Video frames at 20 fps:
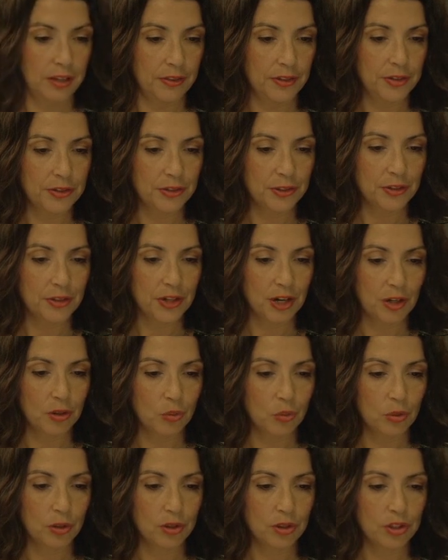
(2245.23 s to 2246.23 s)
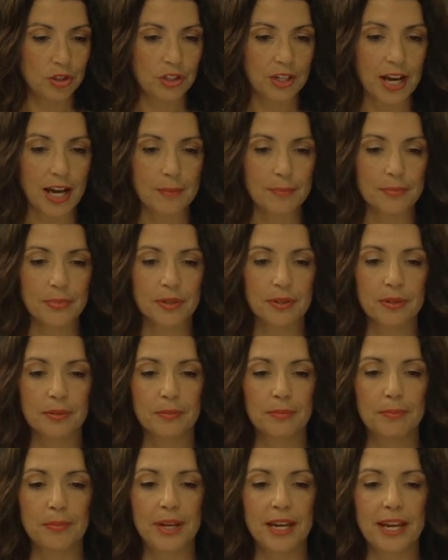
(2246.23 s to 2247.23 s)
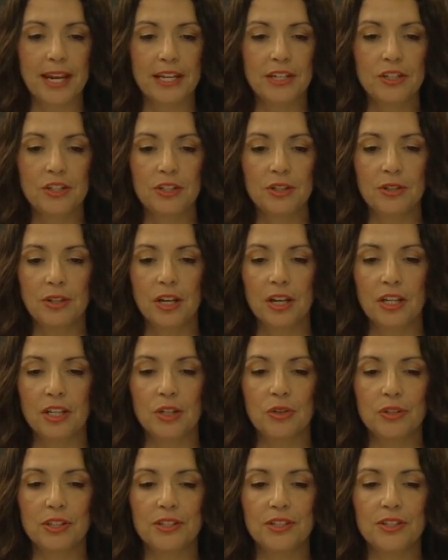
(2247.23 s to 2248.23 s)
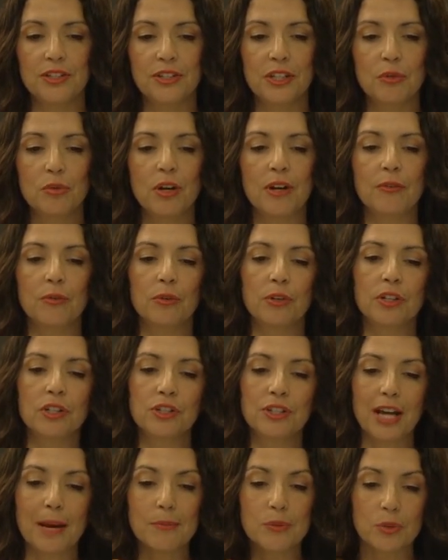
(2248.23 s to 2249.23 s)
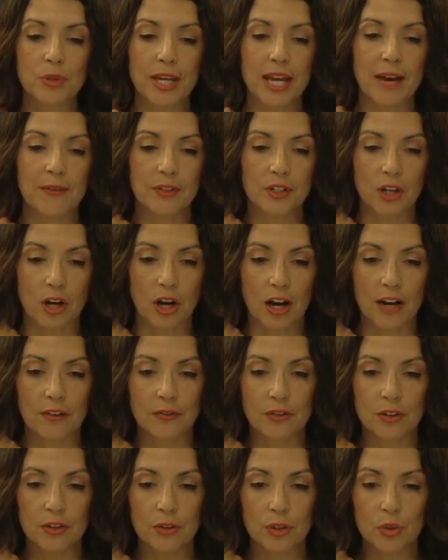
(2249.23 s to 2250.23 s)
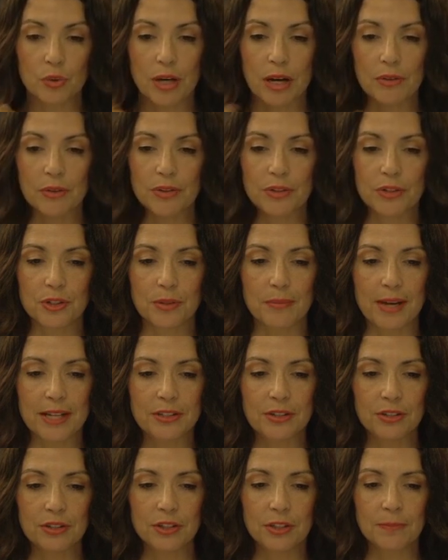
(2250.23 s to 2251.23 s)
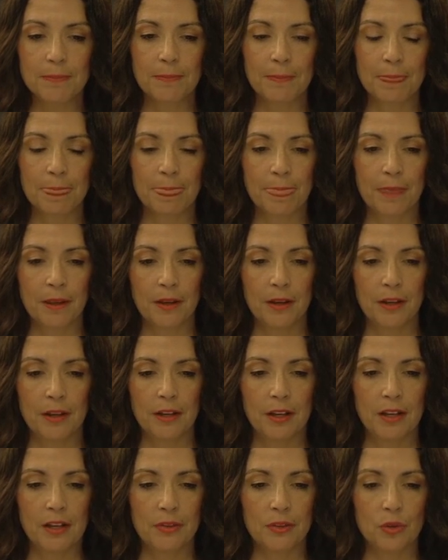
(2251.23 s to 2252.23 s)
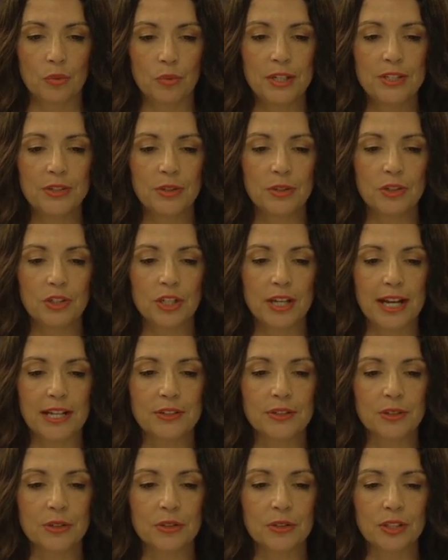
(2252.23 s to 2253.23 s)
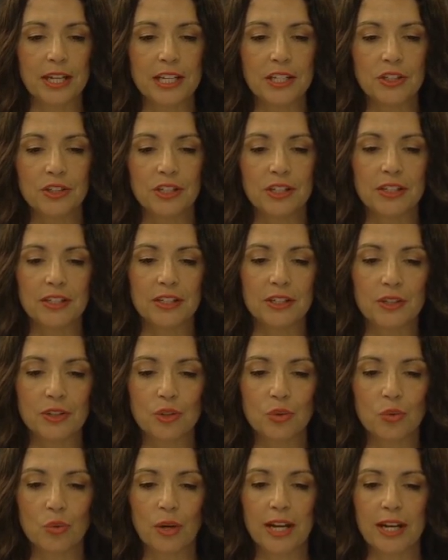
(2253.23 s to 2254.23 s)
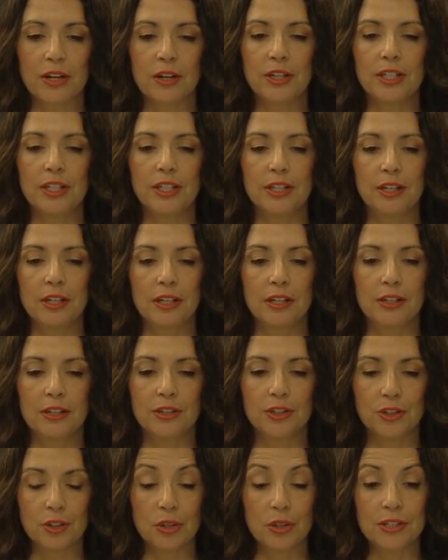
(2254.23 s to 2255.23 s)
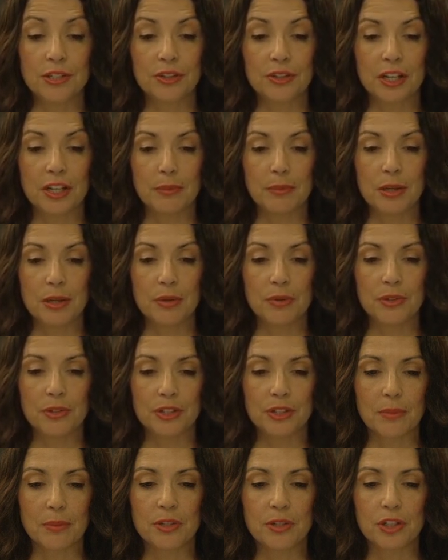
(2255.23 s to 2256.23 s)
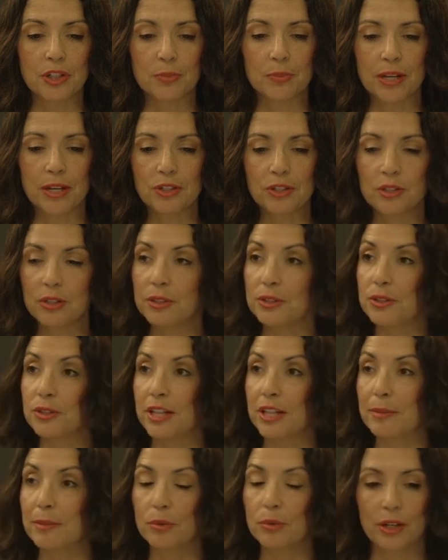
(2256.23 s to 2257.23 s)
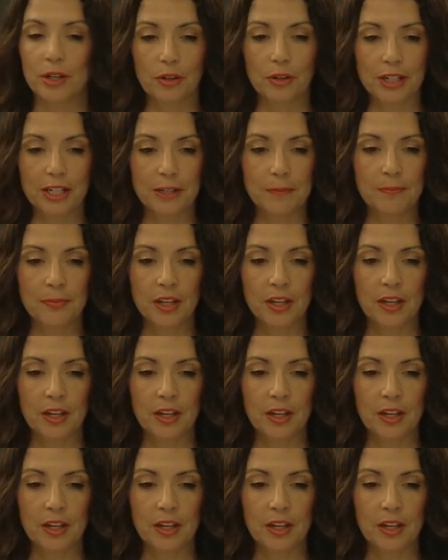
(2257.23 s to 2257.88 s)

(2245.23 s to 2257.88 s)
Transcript: This is our workshop page. You can see what workshops we have to offer throughout the semester. The research consultation is where students can meet with the subject specialist librarian.